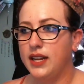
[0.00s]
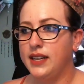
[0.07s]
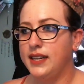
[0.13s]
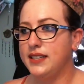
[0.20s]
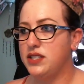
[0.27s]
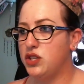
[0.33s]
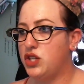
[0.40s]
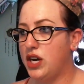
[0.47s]

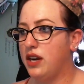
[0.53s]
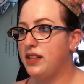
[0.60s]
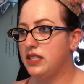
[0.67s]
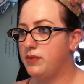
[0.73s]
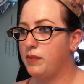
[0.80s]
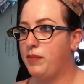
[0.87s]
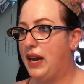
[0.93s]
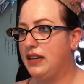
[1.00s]
it's a chair that's
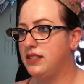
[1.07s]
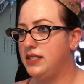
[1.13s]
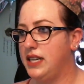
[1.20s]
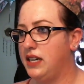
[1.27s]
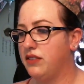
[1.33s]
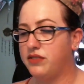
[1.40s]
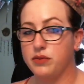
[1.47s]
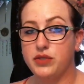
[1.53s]
been passed
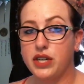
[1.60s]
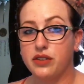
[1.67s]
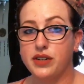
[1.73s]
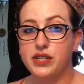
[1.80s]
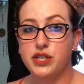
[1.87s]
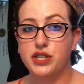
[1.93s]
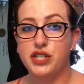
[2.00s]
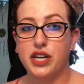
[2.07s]
down from
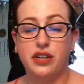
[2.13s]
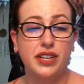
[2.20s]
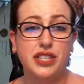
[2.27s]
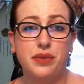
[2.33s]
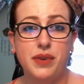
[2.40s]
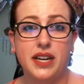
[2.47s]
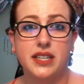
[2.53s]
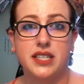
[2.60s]
generation to generation,
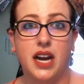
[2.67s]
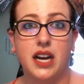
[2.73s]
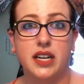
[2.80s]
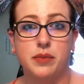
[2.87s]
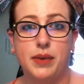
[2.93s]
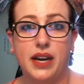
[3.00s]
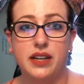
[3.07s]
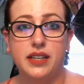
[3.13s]
I'm not going to talk
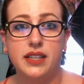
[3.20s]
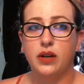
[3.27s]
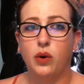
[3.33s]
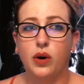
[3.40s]
about it.